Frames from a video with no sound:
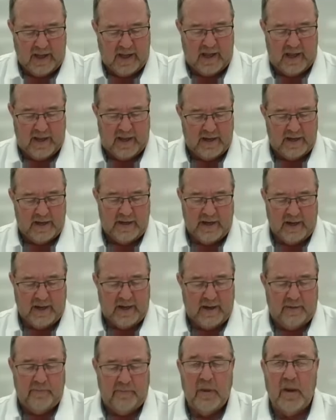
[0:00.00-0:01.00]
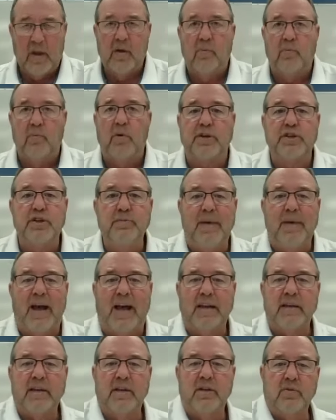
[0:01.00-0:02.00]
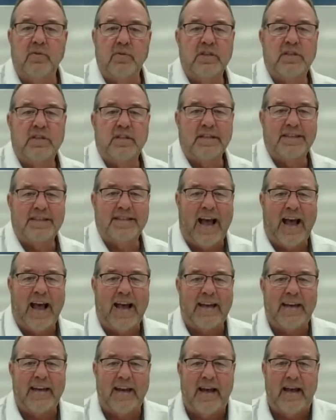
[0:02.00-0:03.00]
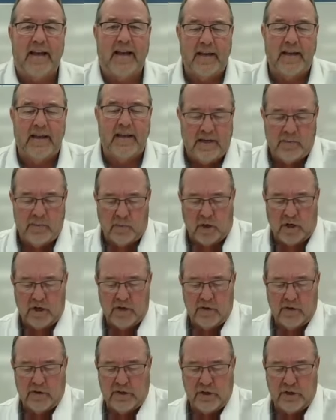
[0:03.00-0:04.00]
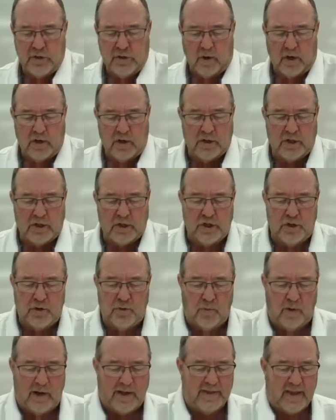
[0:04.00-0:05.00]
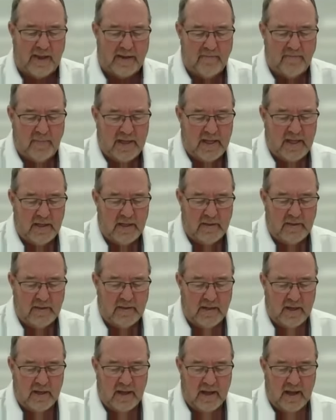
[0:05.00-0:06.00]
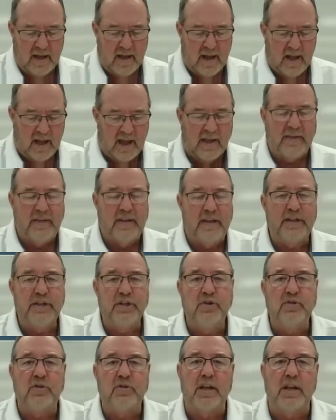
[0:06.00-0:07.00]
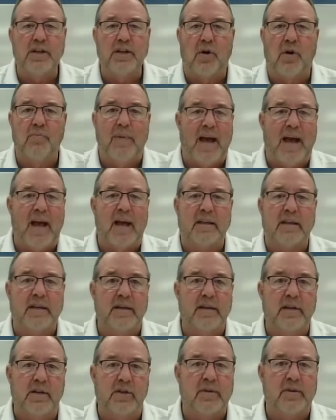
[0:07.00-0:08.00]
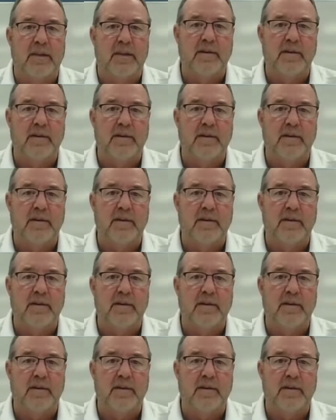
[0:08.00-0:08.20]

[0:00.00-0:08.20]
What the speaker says: And what you might do is just highlight any words you aren't sure what they mean. And then you can go back and look